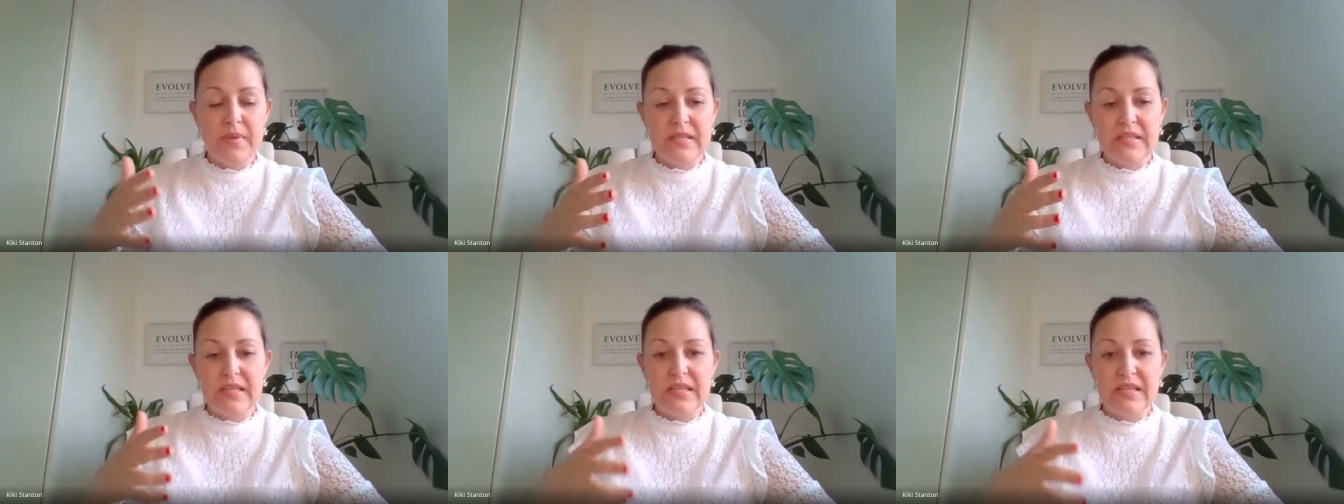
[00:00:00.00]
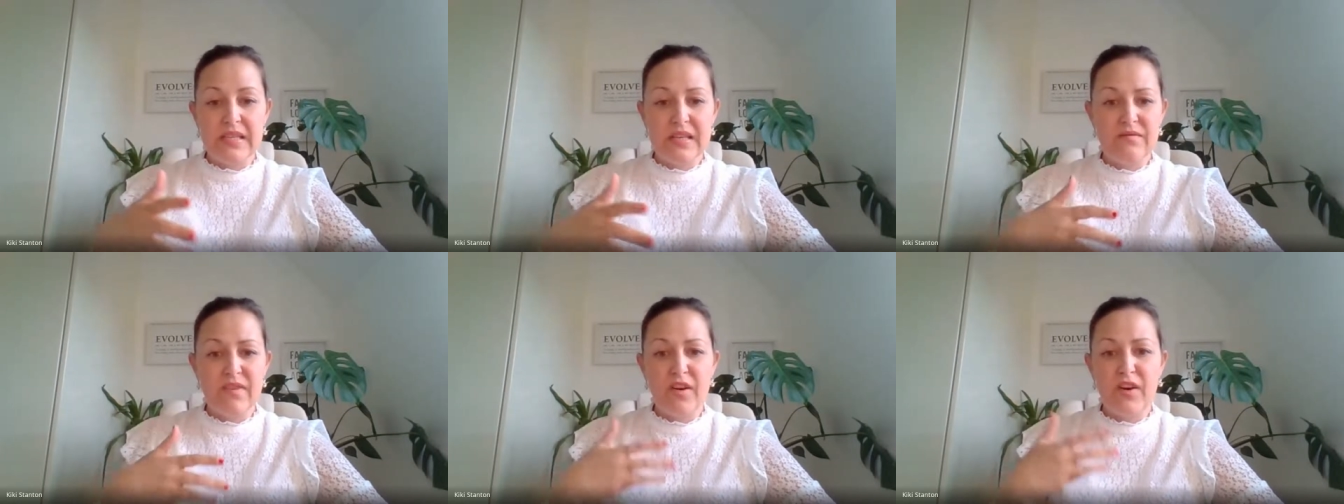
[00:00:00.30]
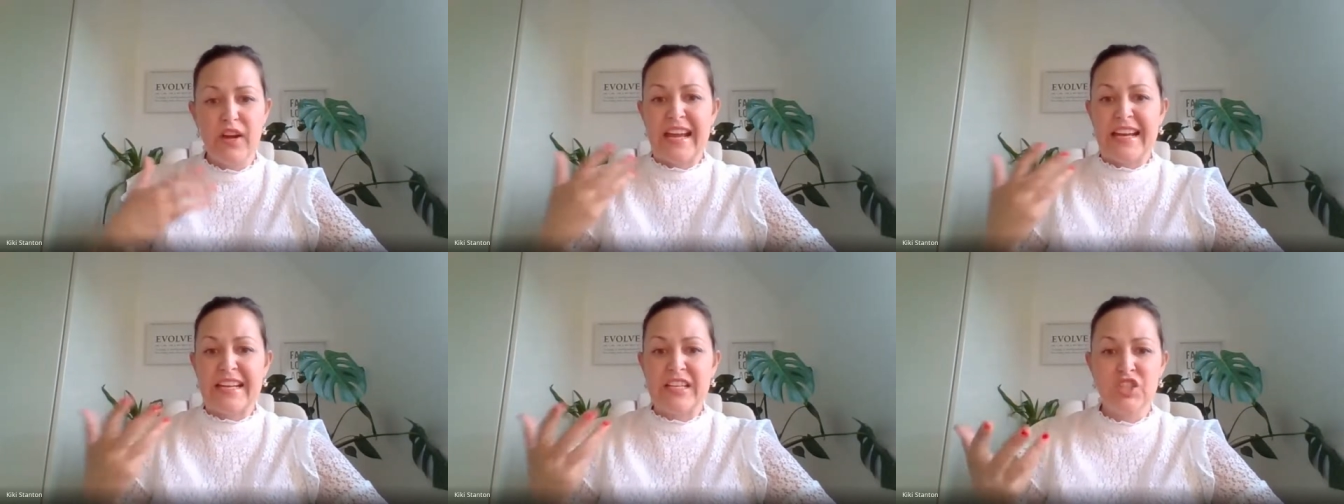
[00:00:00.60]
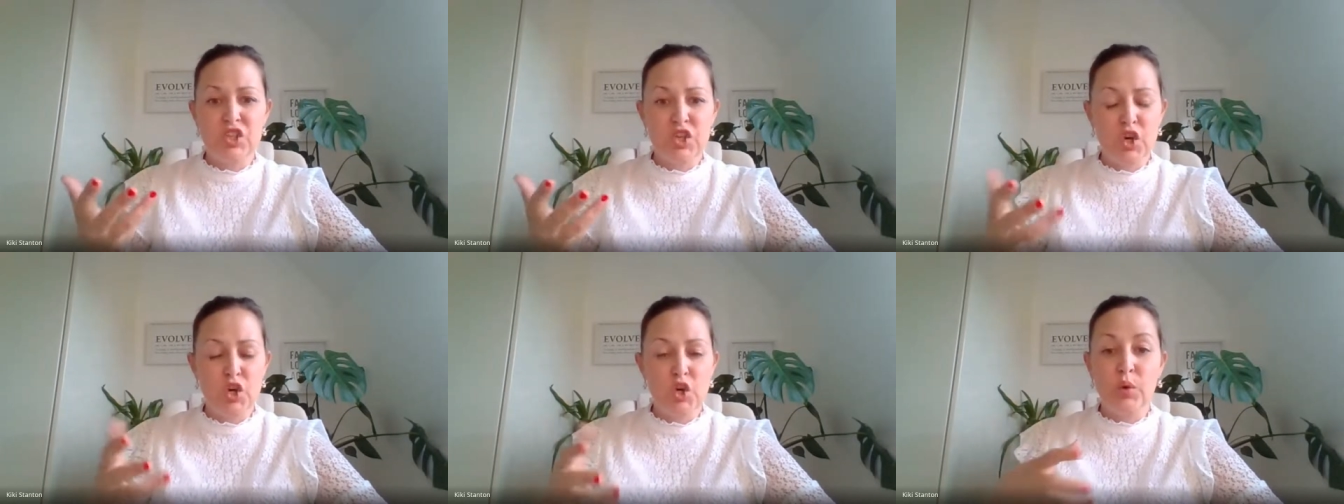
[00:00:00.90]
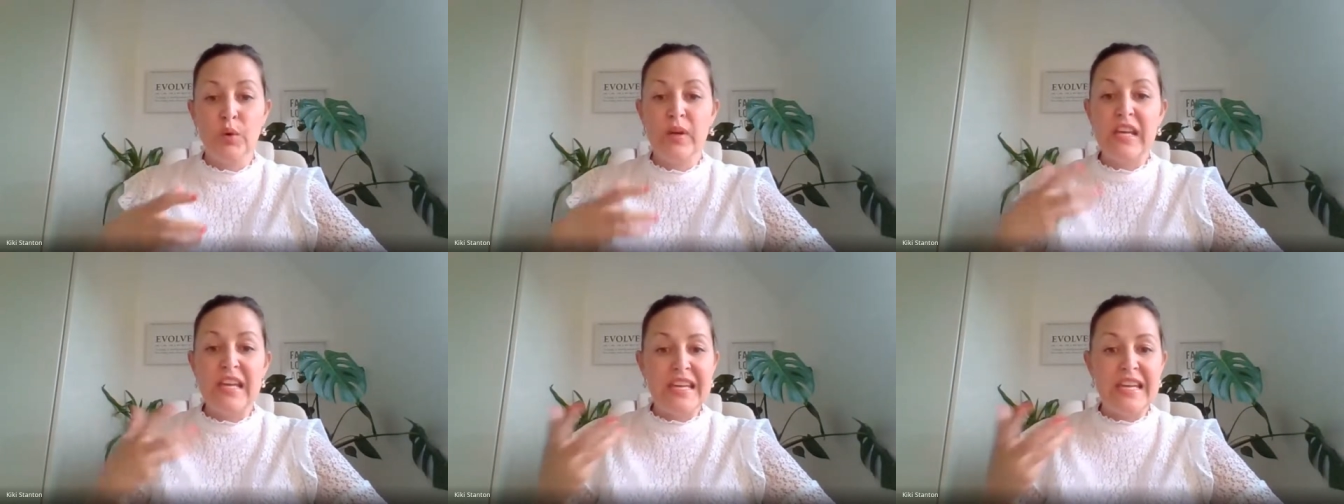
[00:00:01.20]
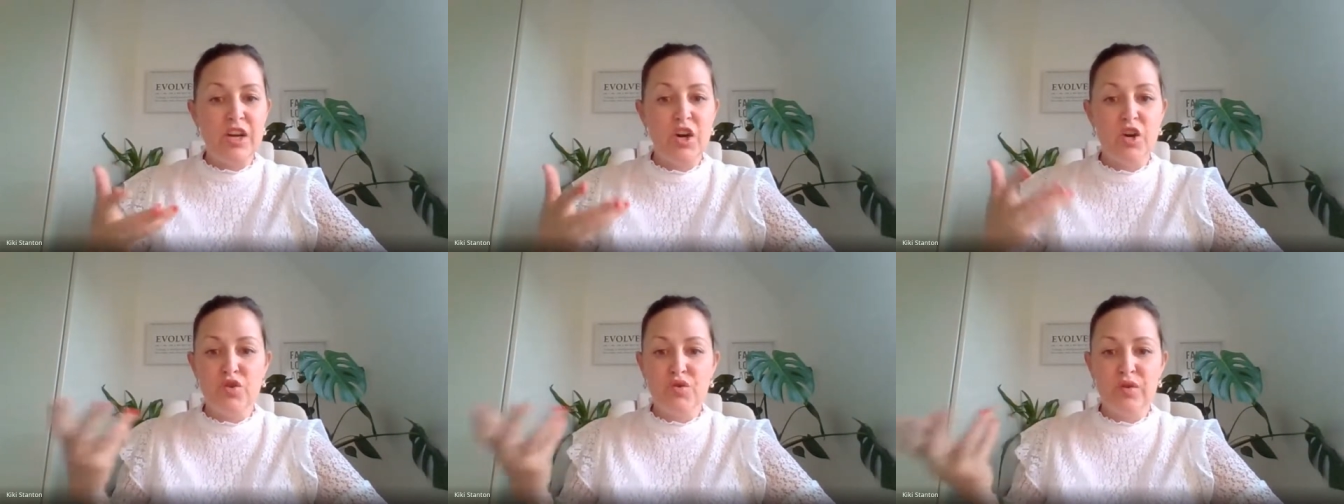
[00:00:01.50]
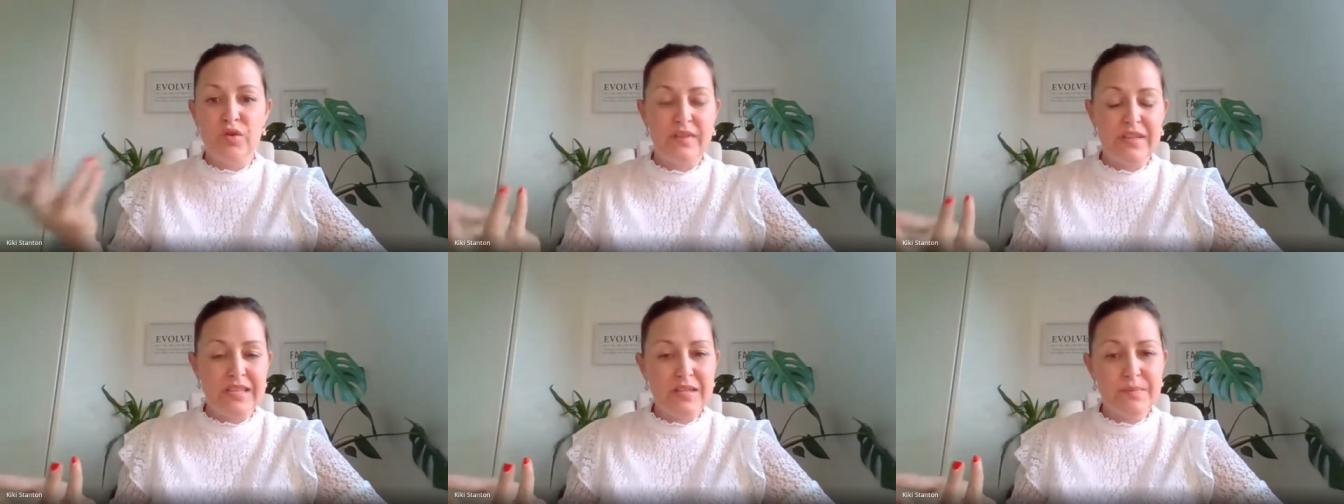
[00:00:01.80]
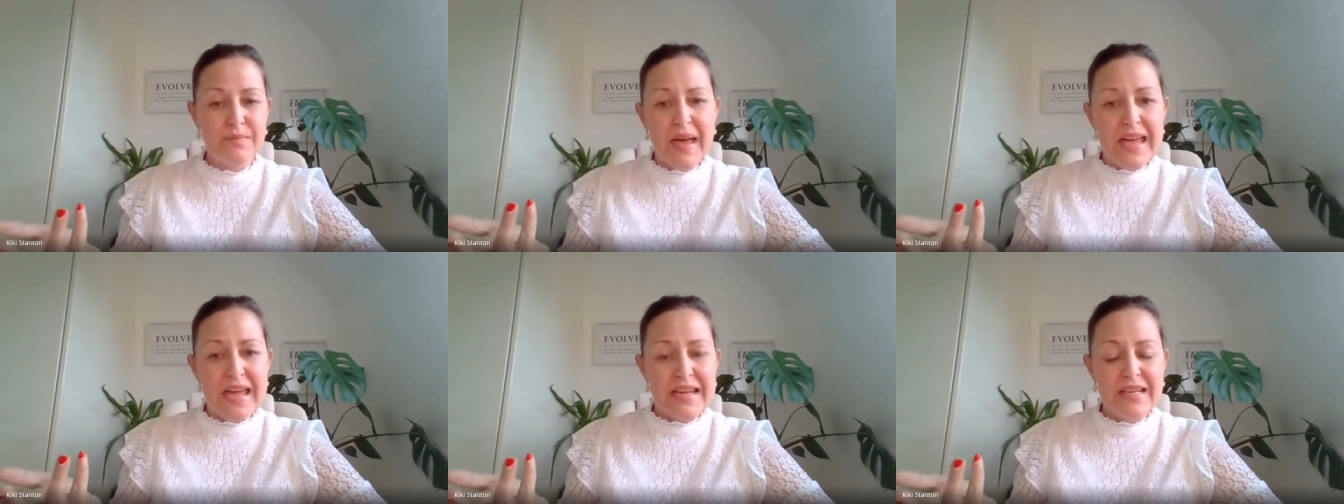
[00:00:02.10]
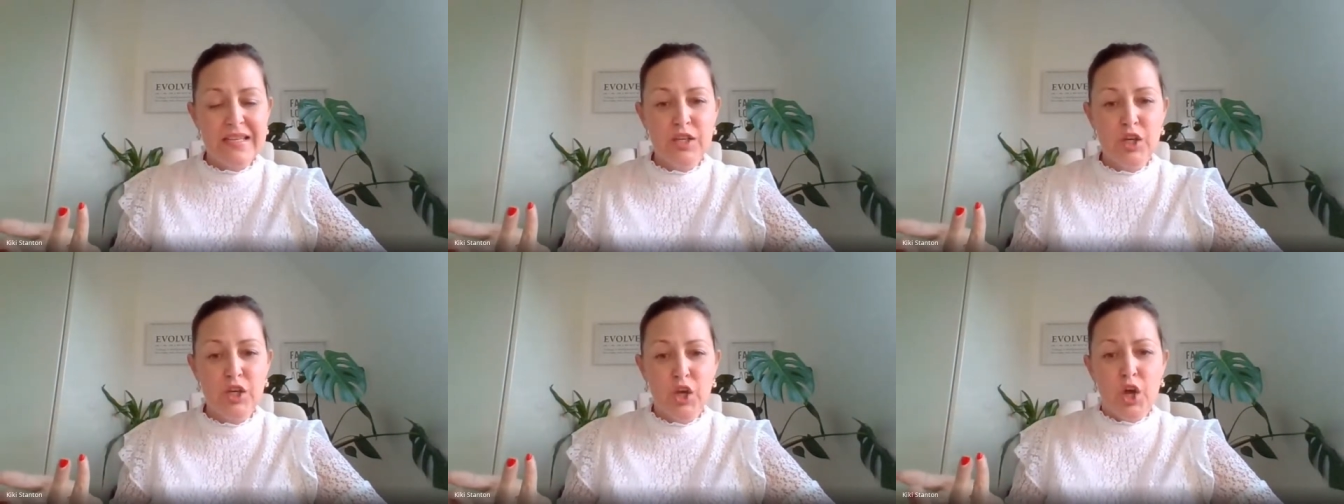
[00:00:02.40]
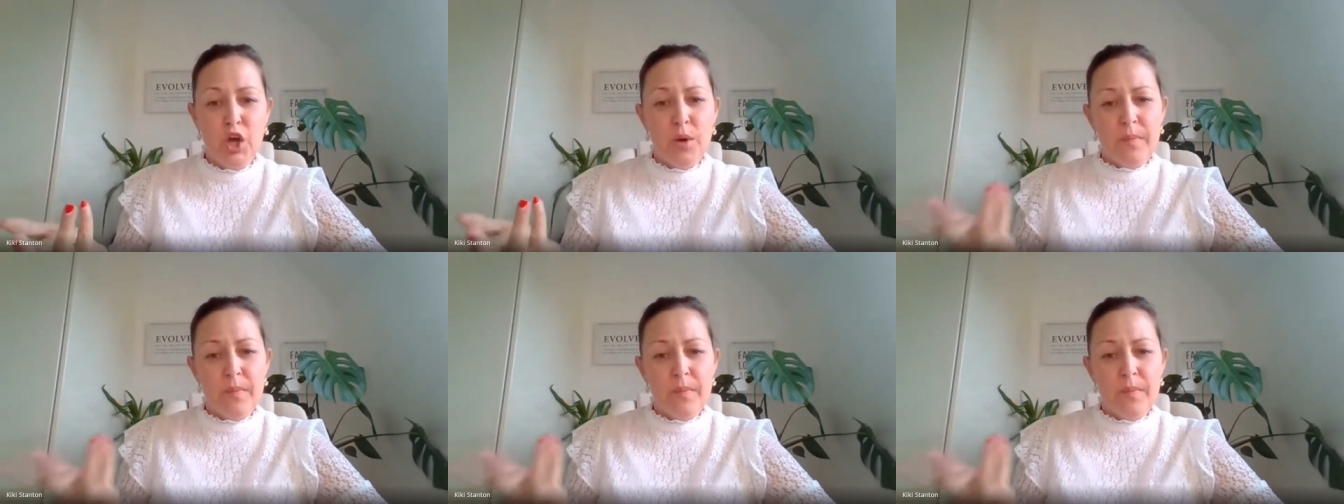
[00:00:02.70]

business in a very external, ego-driven space.